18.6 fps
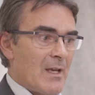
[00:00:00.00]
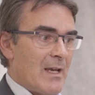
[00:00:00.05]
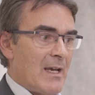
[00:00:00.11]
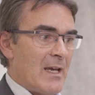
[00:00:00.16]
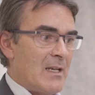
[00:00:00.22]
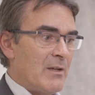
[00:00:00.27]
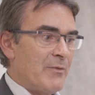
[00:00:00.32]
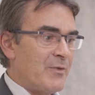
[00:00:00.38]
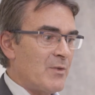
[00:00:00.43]

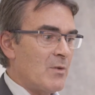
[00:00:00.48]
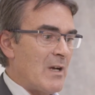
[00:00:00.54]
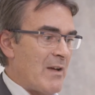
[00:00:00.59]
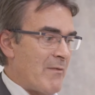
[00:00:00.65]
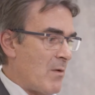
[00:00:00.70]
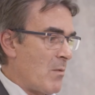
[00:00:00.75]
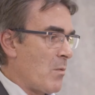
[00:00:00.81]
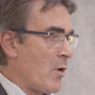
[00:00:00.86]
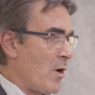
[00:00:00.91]
and if you
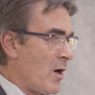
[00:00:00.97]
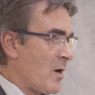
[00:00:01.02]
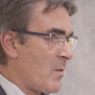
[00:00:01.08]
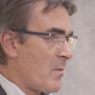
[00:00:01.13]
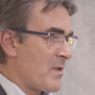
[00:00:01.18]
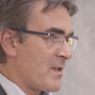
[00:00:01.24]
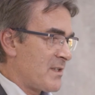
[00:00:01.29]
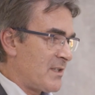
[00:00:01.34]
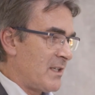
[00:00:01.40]
ever work
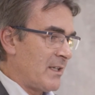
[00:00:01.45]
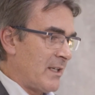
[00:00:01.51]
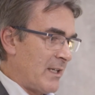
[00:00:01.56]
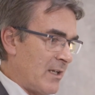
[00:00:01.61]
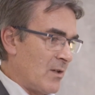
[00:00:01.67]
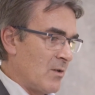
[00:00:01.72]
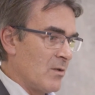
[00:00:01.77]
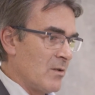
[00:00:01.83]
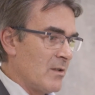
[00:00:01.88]
with this
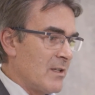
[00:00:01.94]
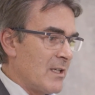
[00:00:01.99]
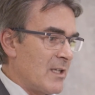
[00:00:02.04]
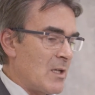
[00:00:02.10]
Teneo,